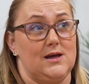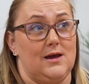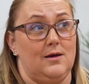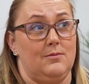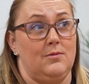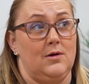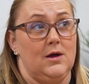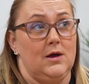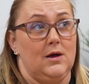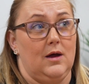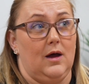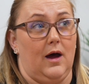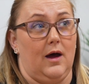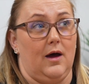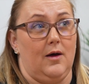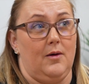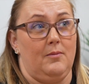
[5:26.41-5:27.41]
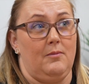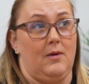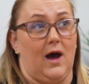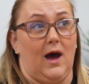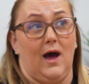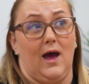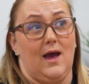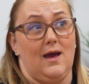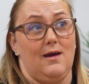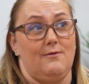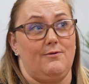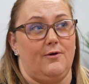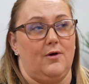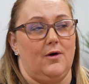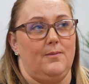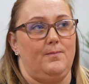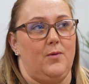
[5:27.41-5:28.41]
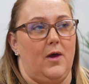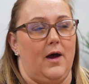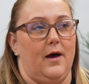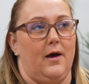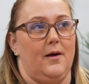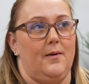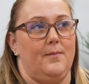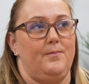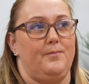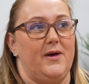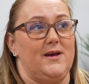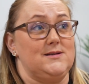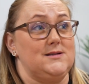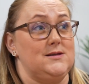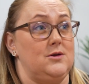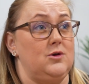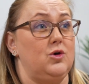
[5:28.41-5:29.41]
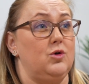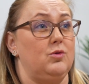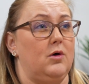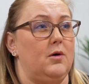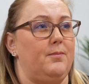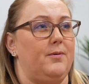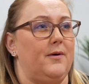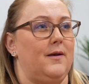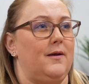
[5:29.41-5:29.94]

team at AVer based in Europe,